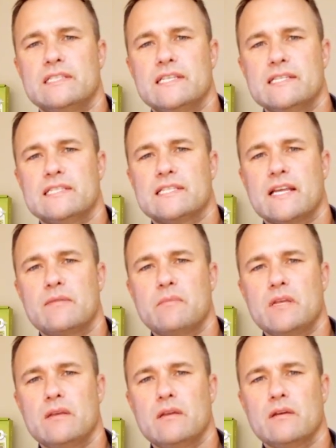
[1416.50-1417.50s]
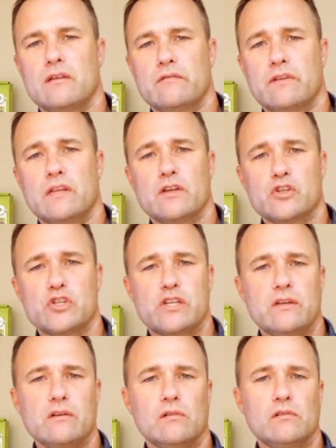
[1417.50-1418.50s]
send me a NVIDIA
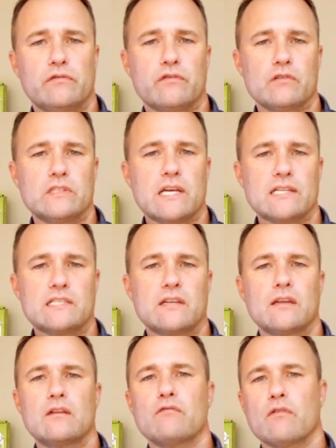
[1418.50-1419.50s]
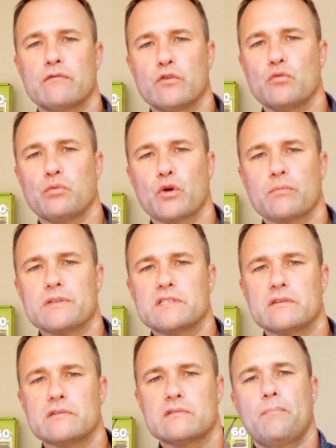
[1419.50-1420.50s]
Shield for testing and review
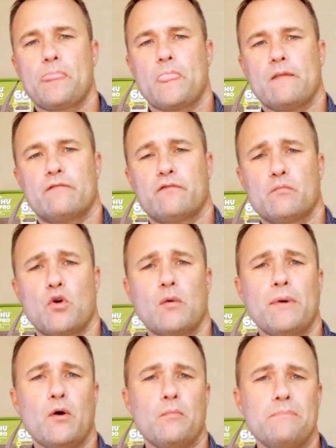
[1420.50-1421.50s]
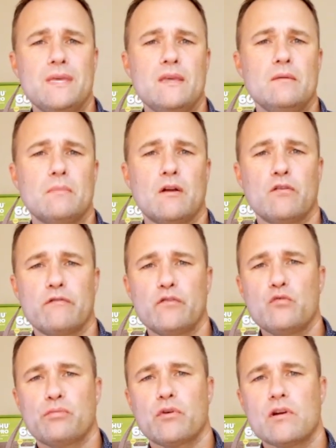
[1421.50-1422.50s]
purposes. For more about me and my review
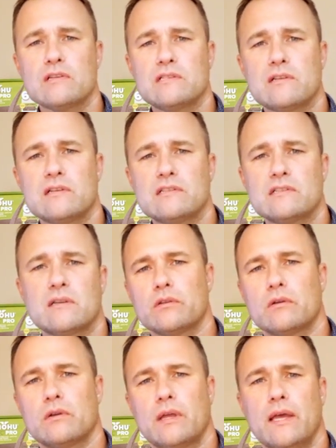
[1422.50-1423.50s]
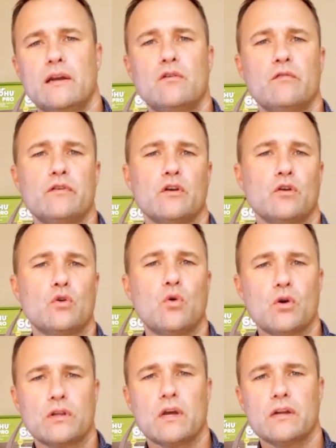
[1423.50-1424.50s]
process, head over to
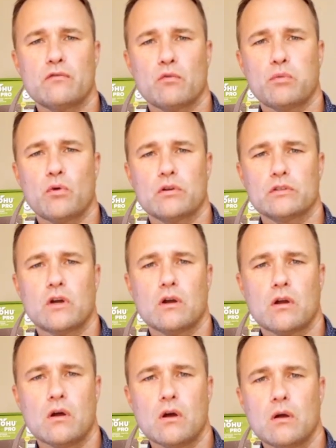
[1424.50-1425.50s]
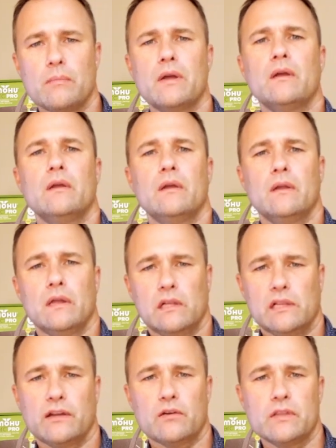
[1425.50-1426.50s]
cordcuttingreport.com and
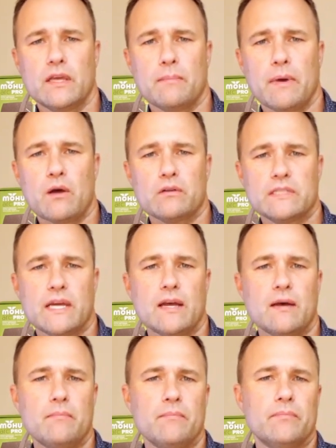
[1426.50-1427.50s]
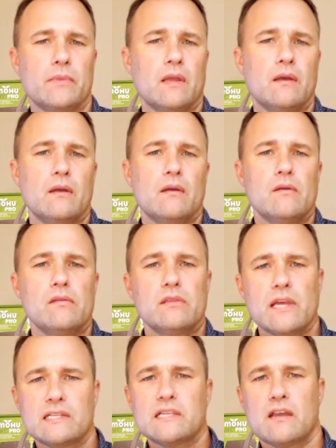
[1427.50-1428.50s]
click on the About tab.
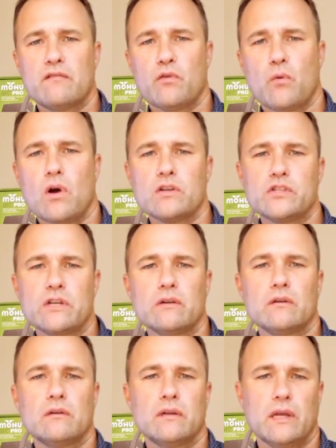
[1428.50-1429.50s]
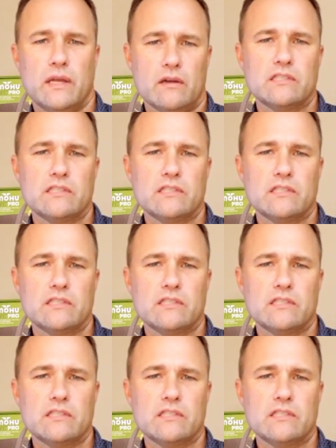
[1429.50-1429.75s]
Thanks again for watching, and I'll see you